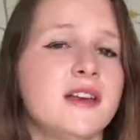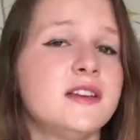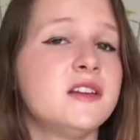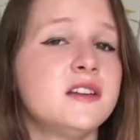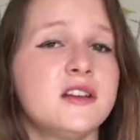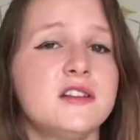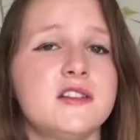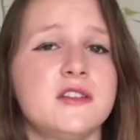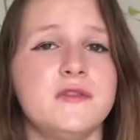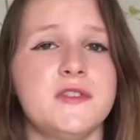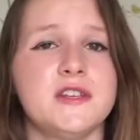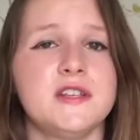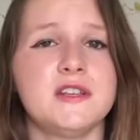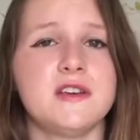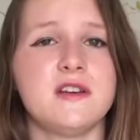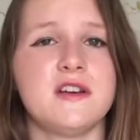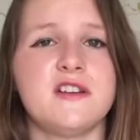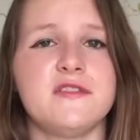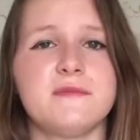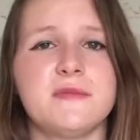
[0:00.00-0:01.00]
In another
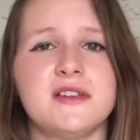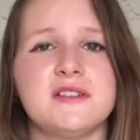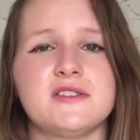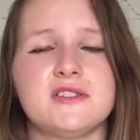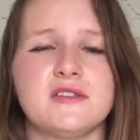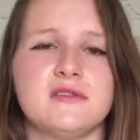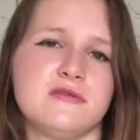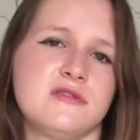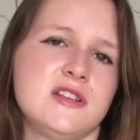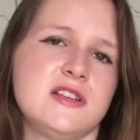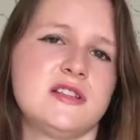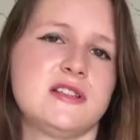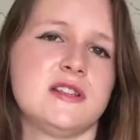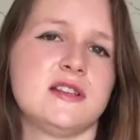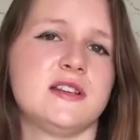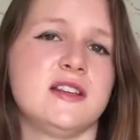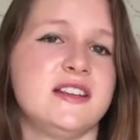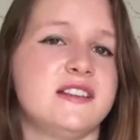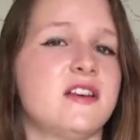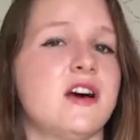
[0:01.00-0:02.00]
video I've mentioned
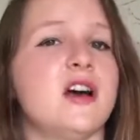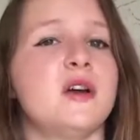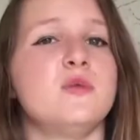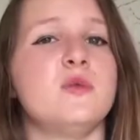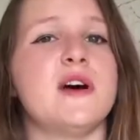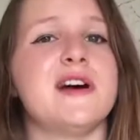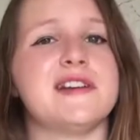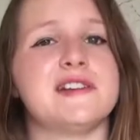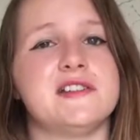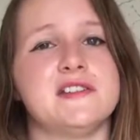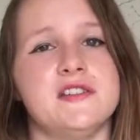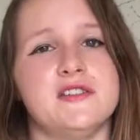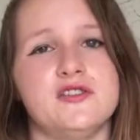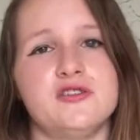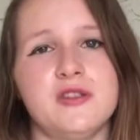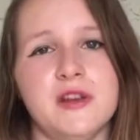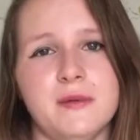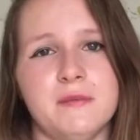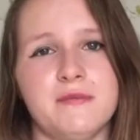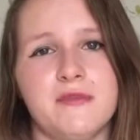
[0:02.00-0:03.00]
recently that I worked as a
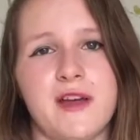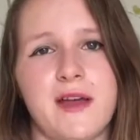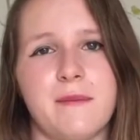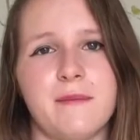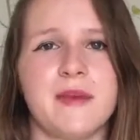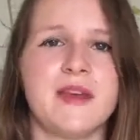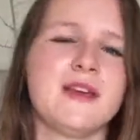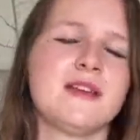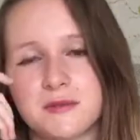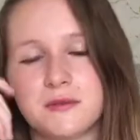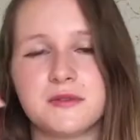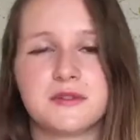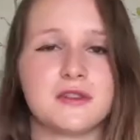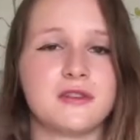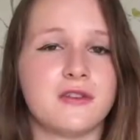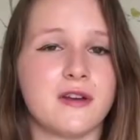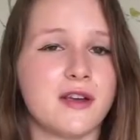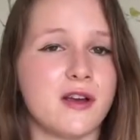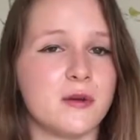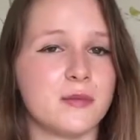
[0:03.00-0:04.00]
trip rep. This was a
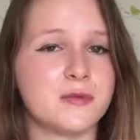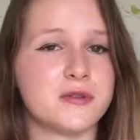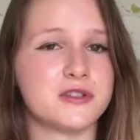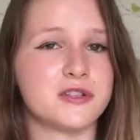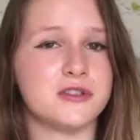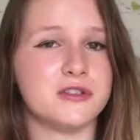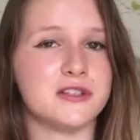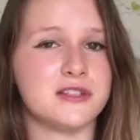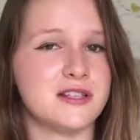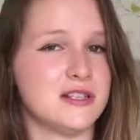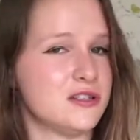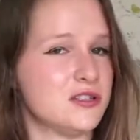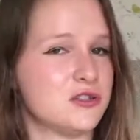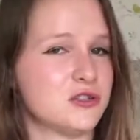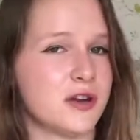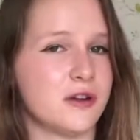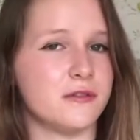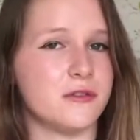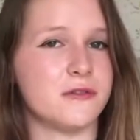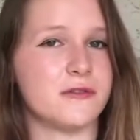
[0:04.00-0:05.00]
great opportunity to
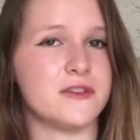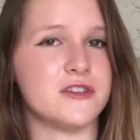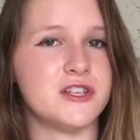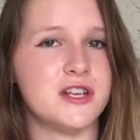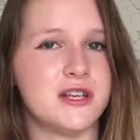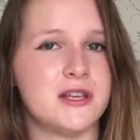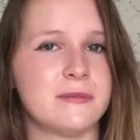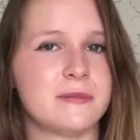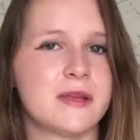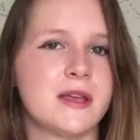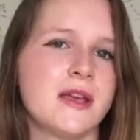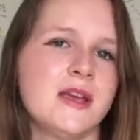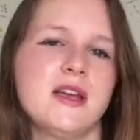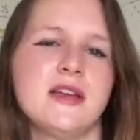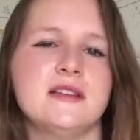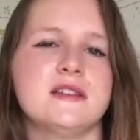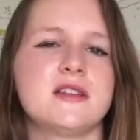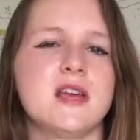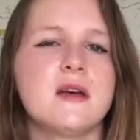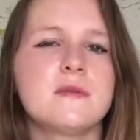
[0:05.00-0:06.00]
travel for cheap.
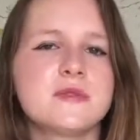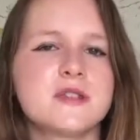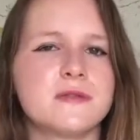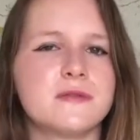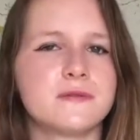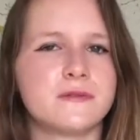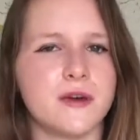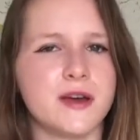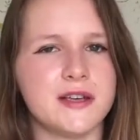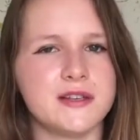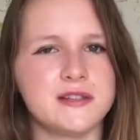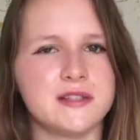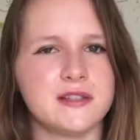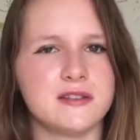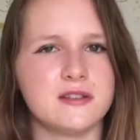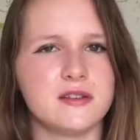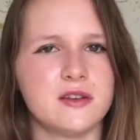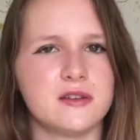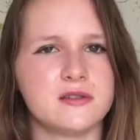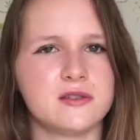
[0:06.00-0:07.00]
In terms of
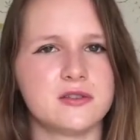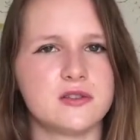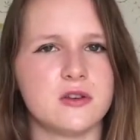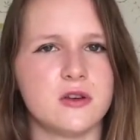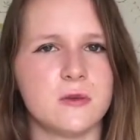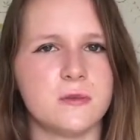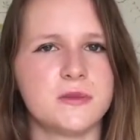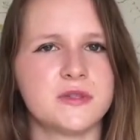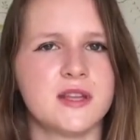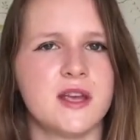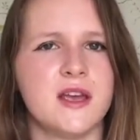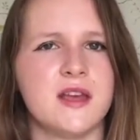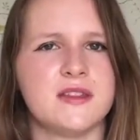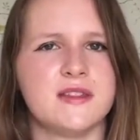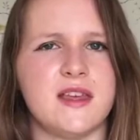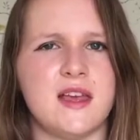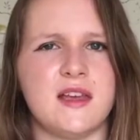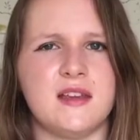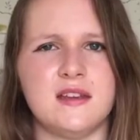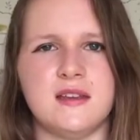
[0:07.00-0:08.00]
finding those jobs,
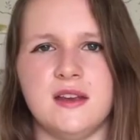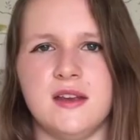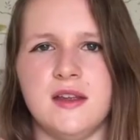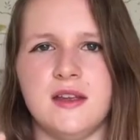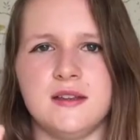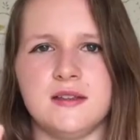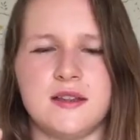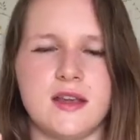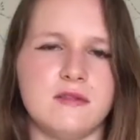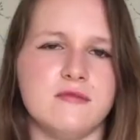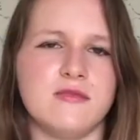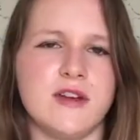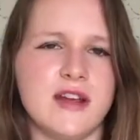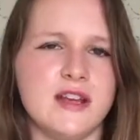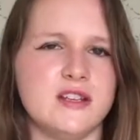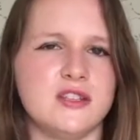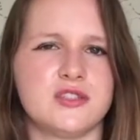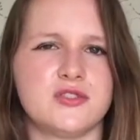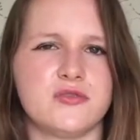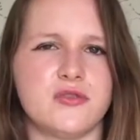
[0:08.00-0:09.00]
then they
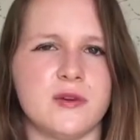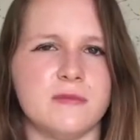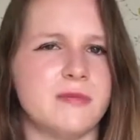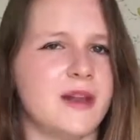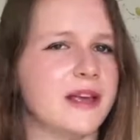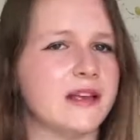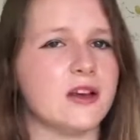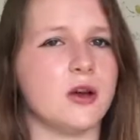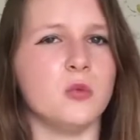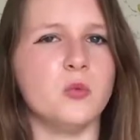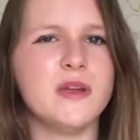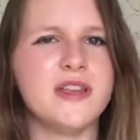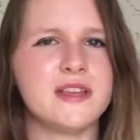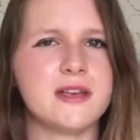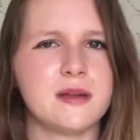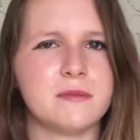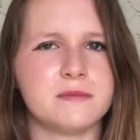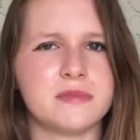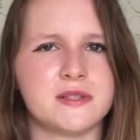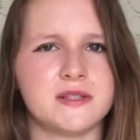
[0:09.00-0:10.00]
range from like a
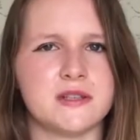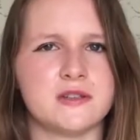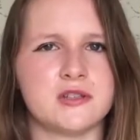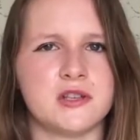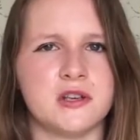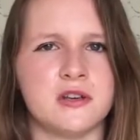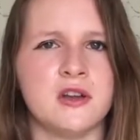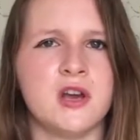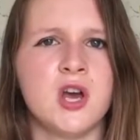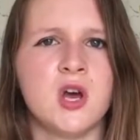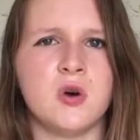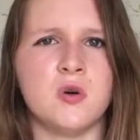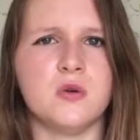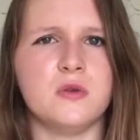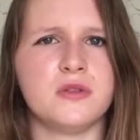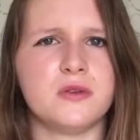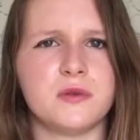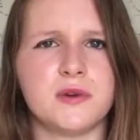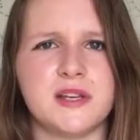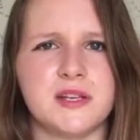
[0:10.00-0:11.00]
weekend position
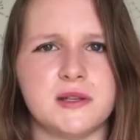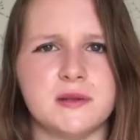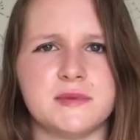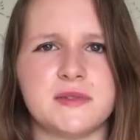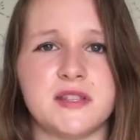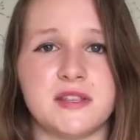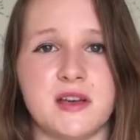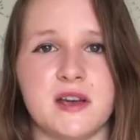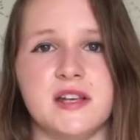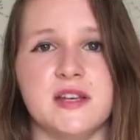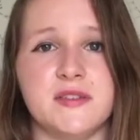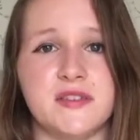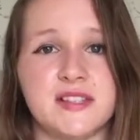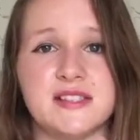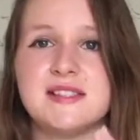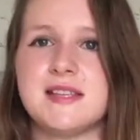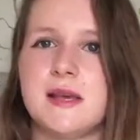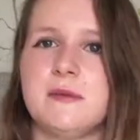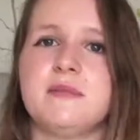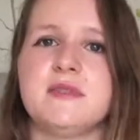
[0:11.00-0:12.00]
all the way up to kind of a
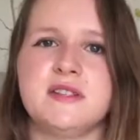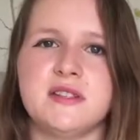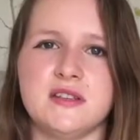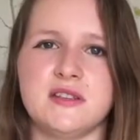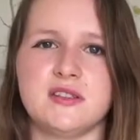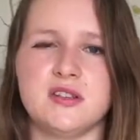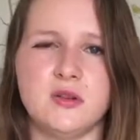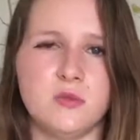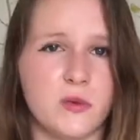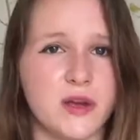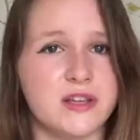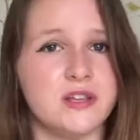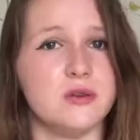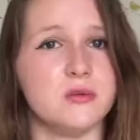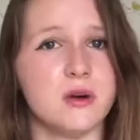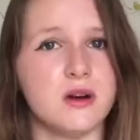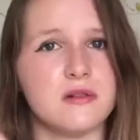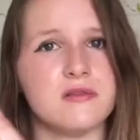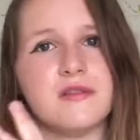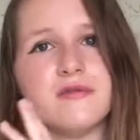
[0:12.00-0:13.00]
set position where
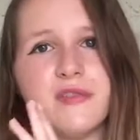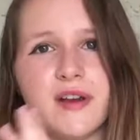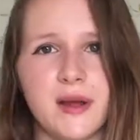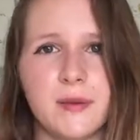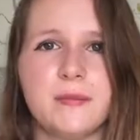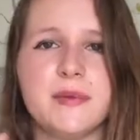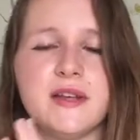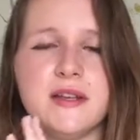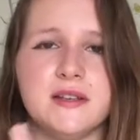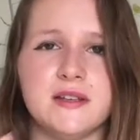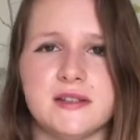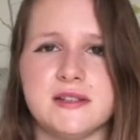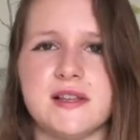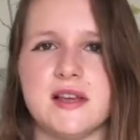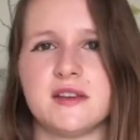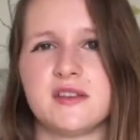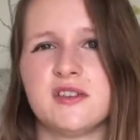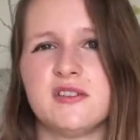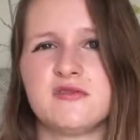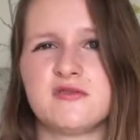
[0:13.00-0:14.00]
you are a rep in a
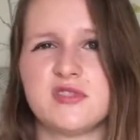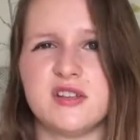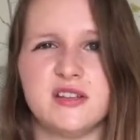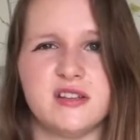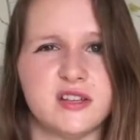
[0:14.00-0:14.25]
set country.